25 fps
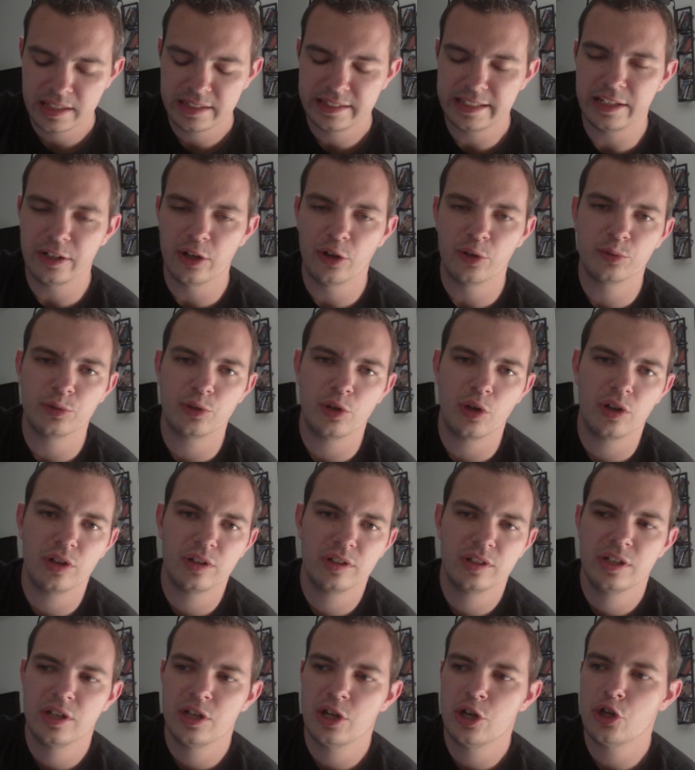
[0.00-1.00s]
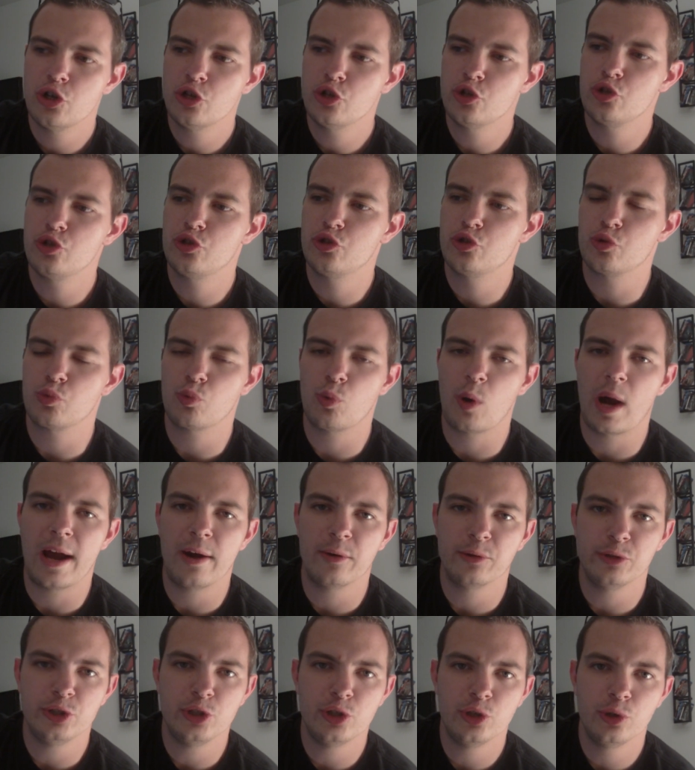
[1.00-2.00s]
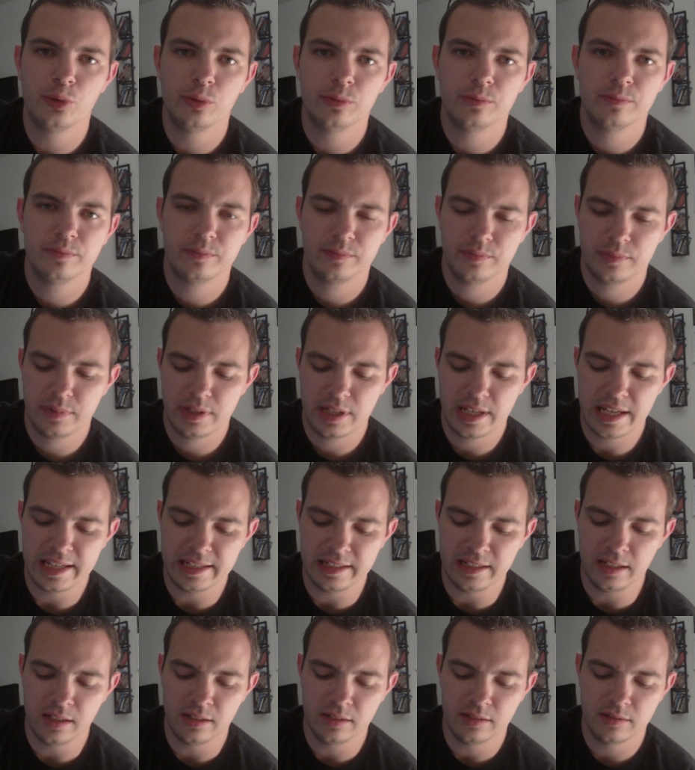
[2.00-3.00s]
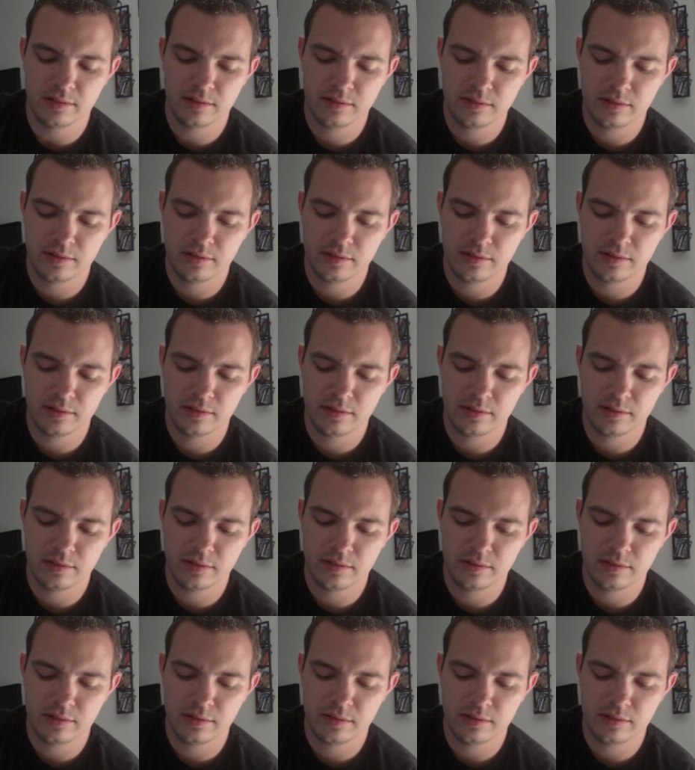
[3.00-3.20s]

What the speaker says: they don't drown you in